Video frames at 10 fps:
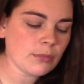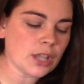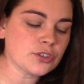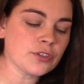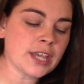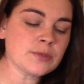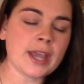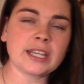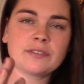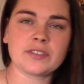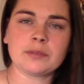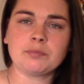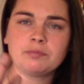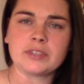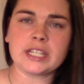So that's why I give
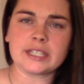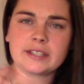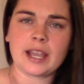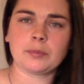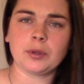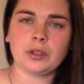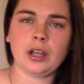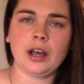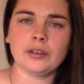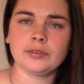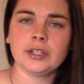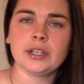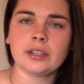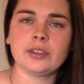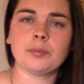the example of
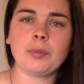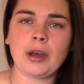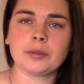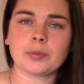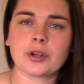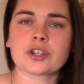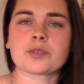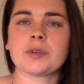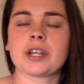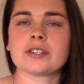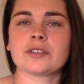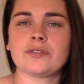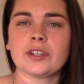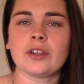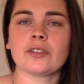the button push, because I
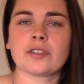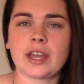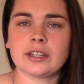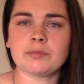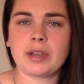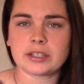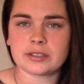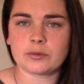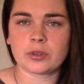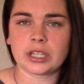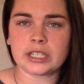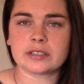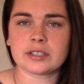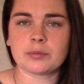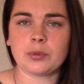feel then it makes it really
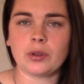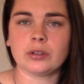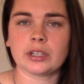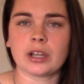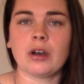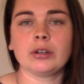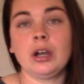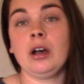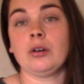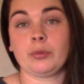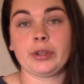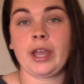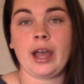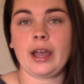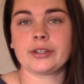simple and going, oh, well,
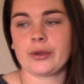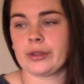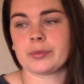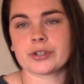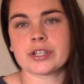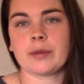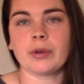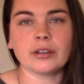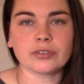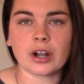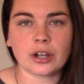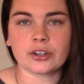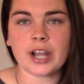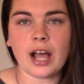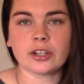yeah, I totally pushed that button for
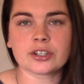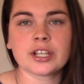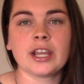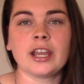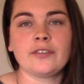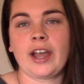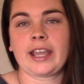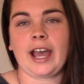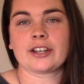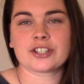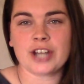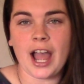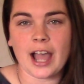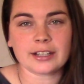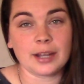$100. If I got
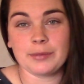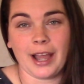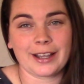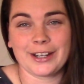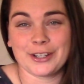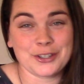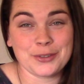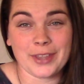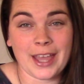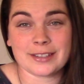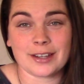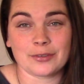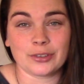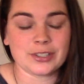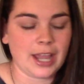shocked, I'm not going to do that
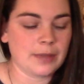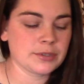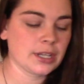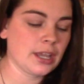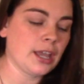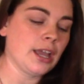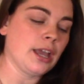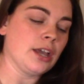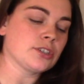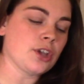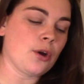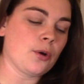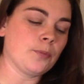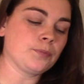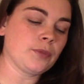several times. So